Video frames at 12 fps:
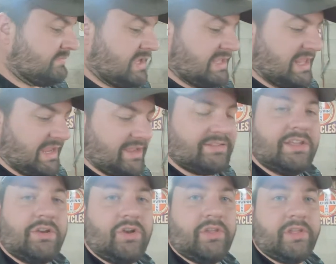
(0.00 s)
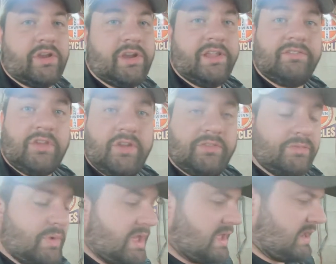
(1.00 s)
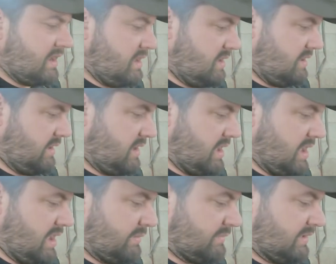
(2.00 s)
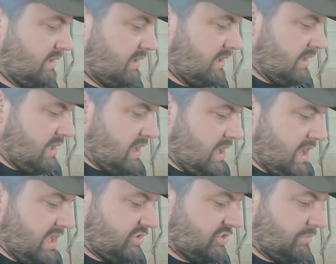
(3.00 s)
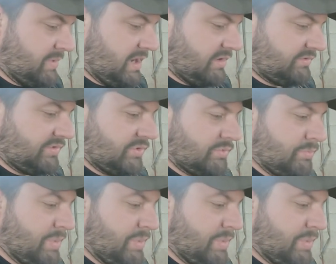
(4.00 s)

like I said earlier, it is on its way, and should be here soon.